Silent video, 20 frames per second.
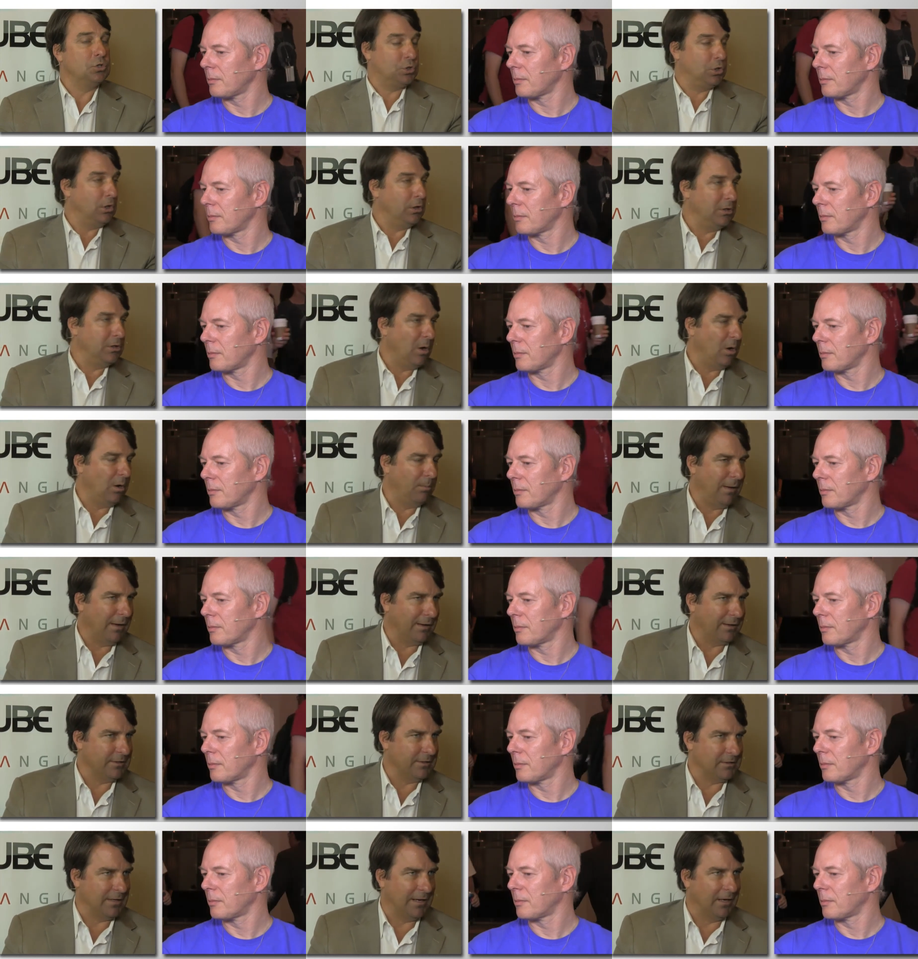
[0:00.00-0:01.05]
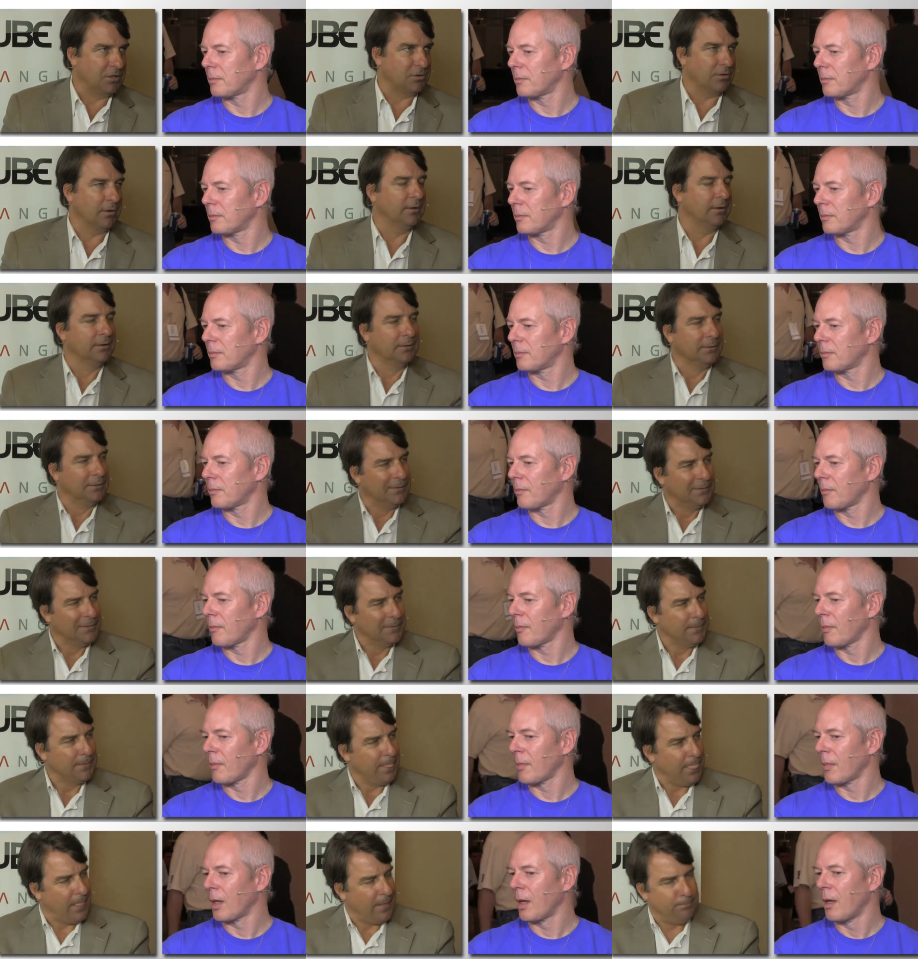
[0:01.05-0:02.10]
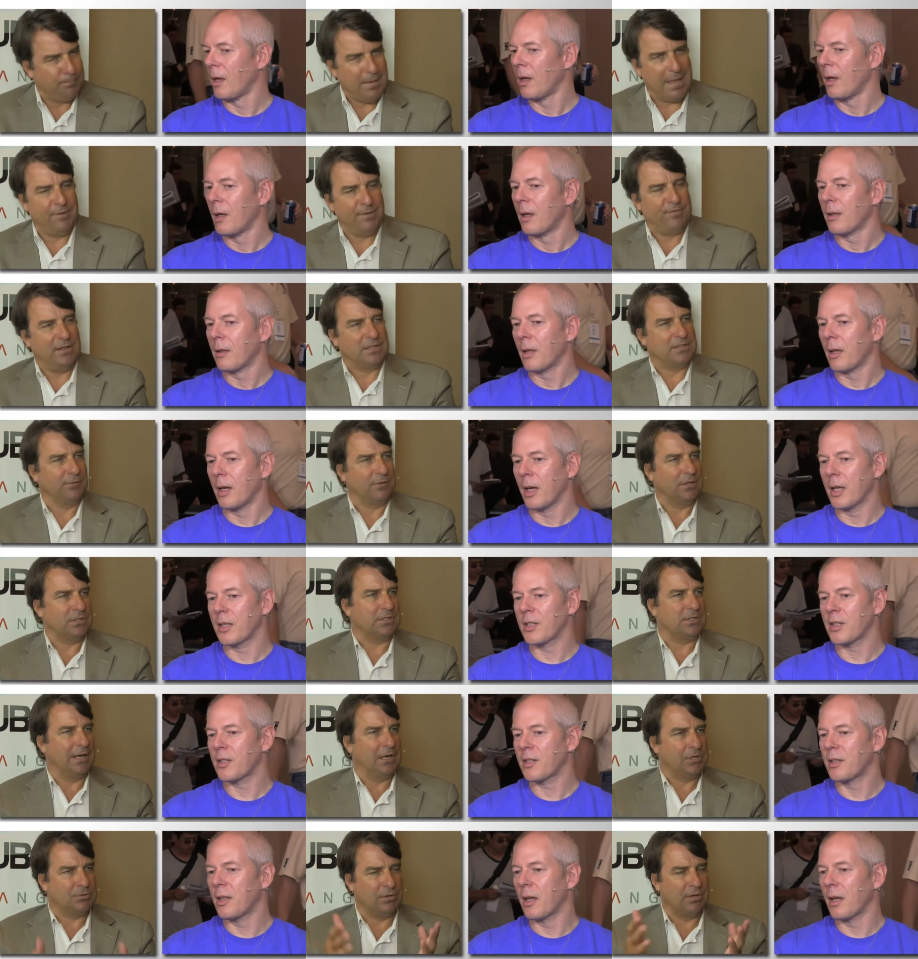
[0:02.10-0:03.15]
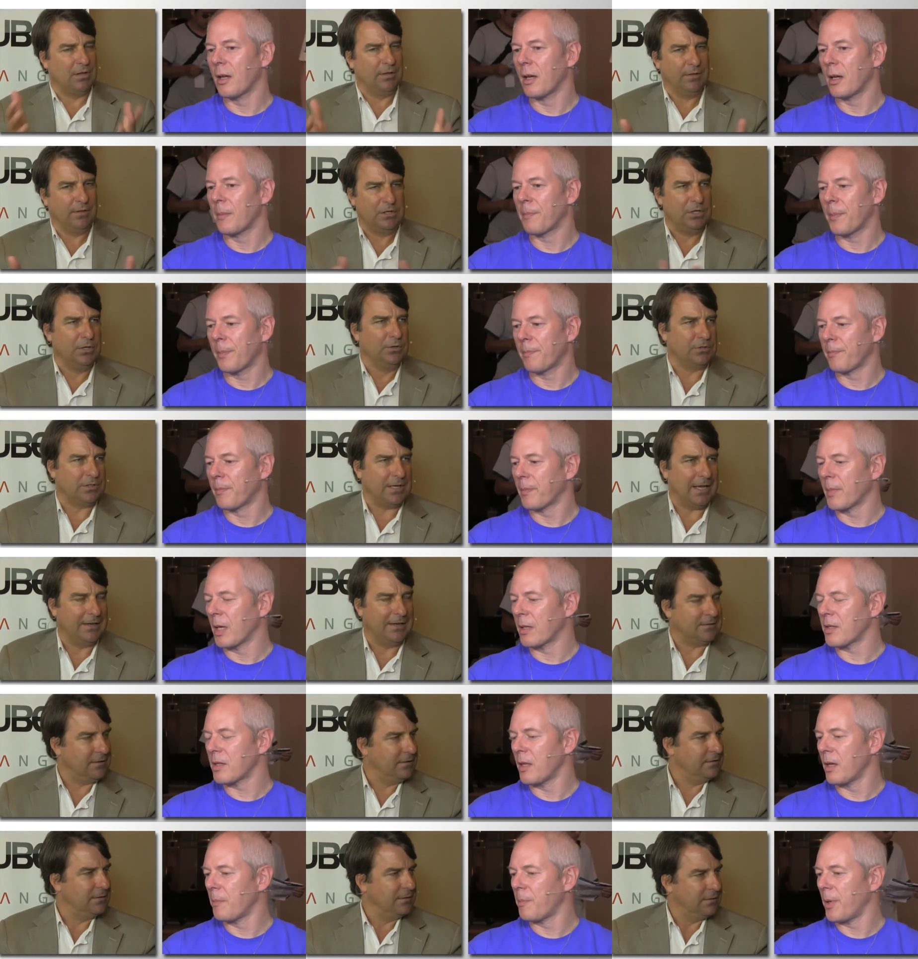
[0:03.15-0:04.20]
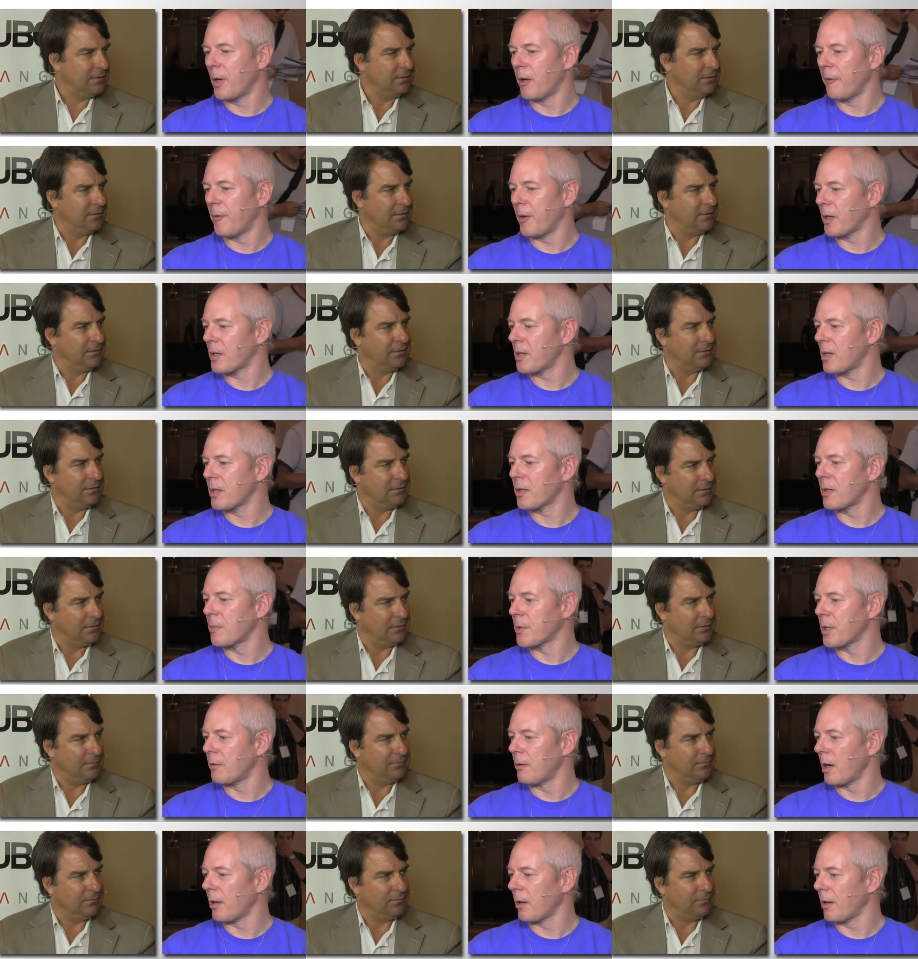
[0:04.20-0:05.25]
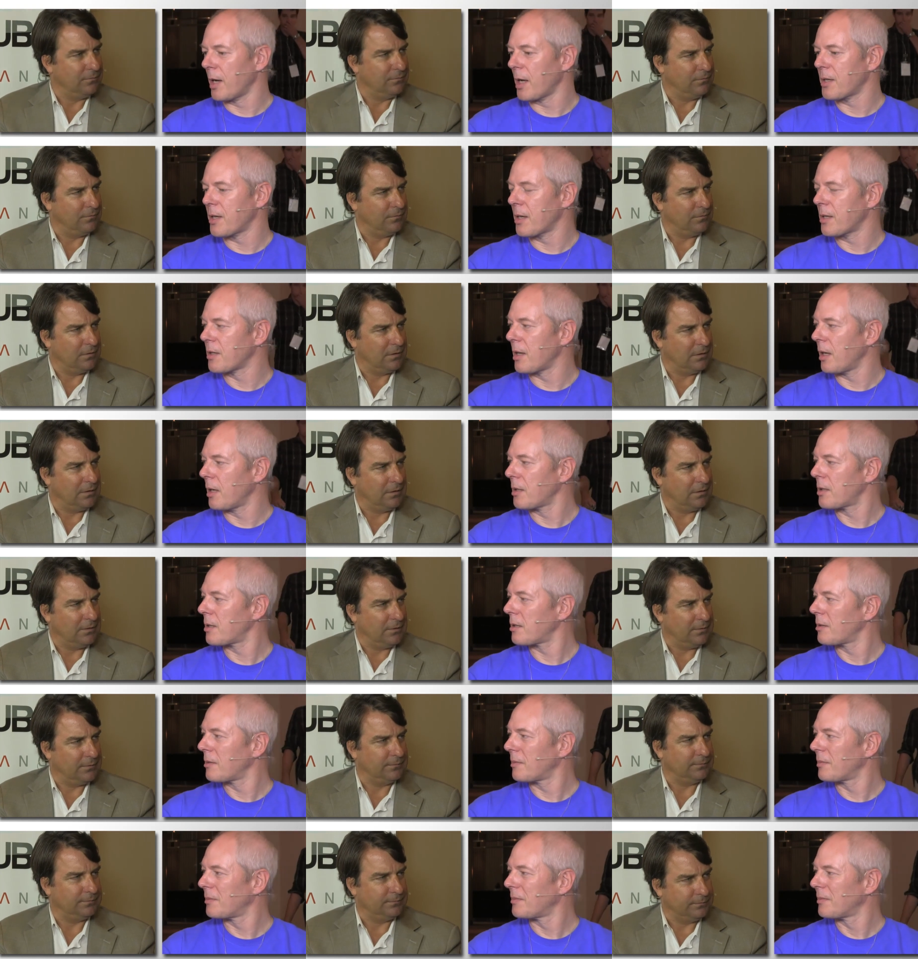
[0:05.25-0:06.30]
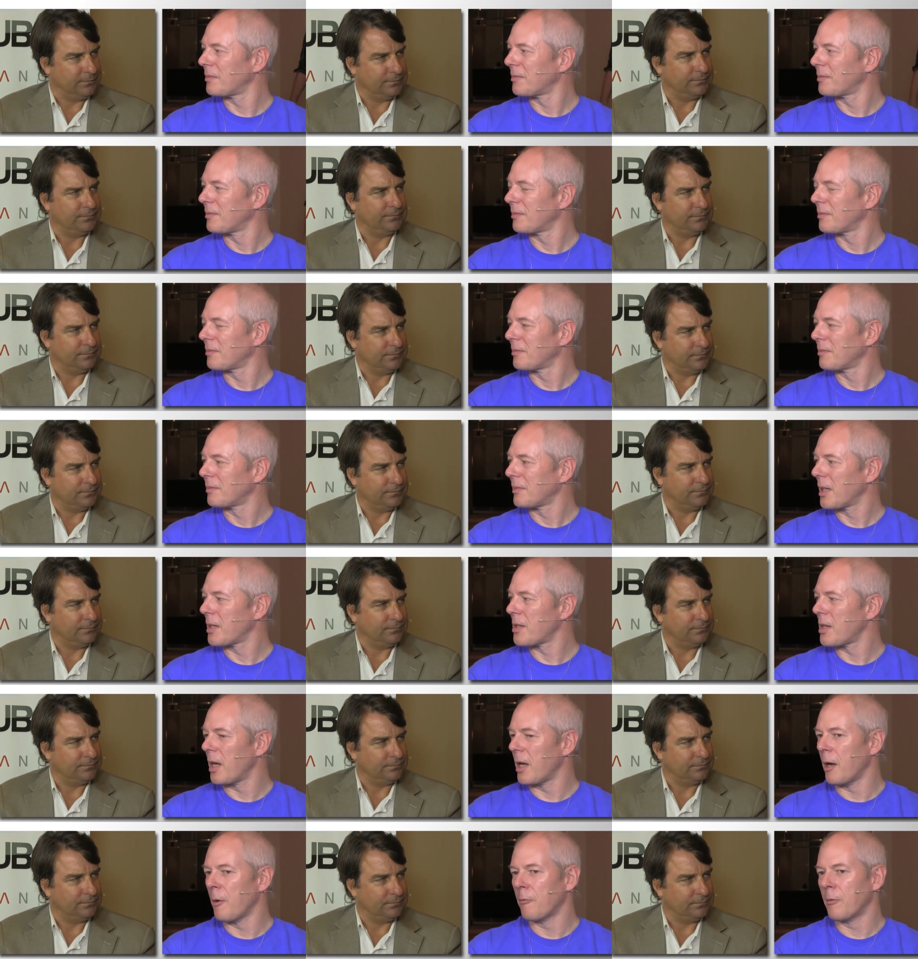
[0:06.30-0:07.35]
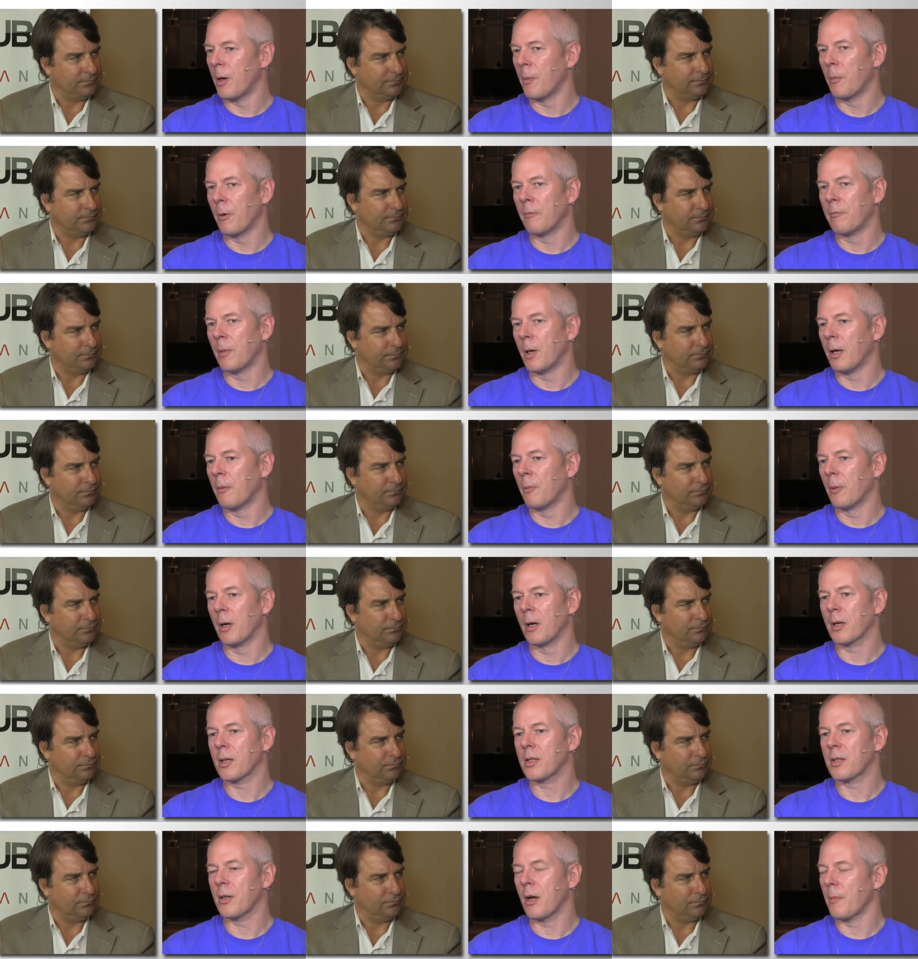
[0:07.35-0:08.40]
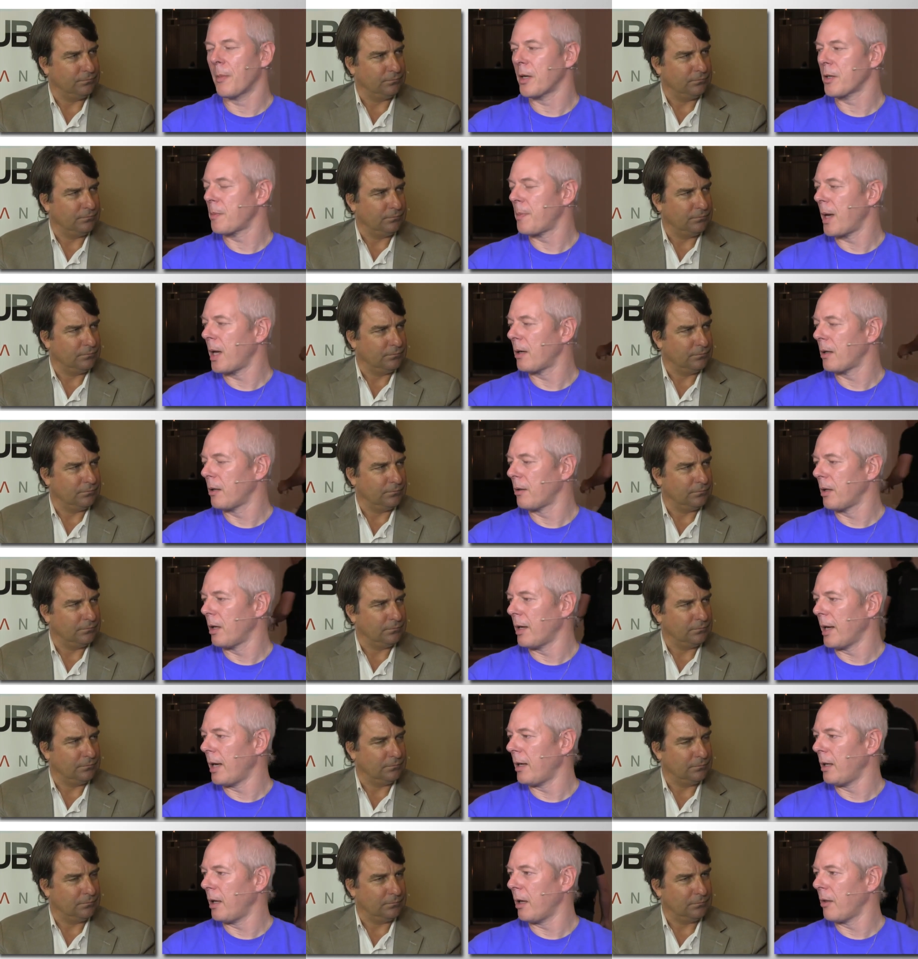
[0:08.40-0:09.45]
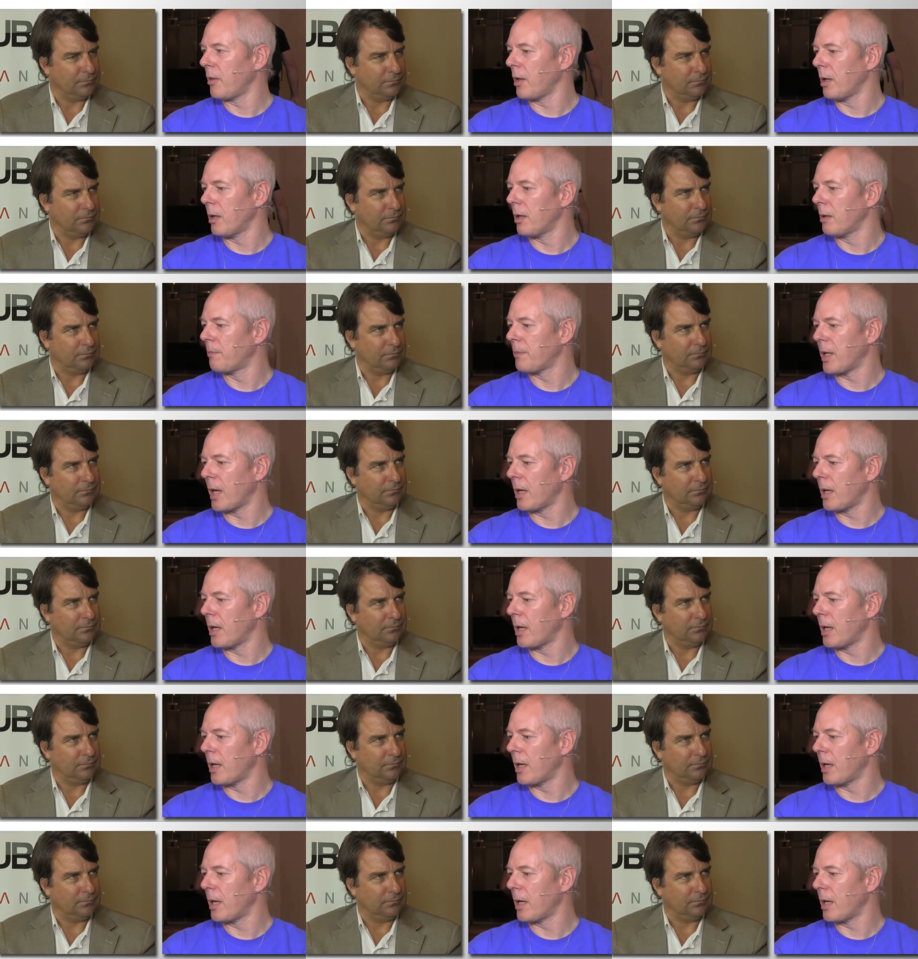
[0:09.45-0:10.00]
Speaker 1: should know about Cassandra? Benefits that of Cassandra, the, the, use cases?
Speaker 2: It's the perfect system to run on SSDs. That's it. It, it, it works so much better than any other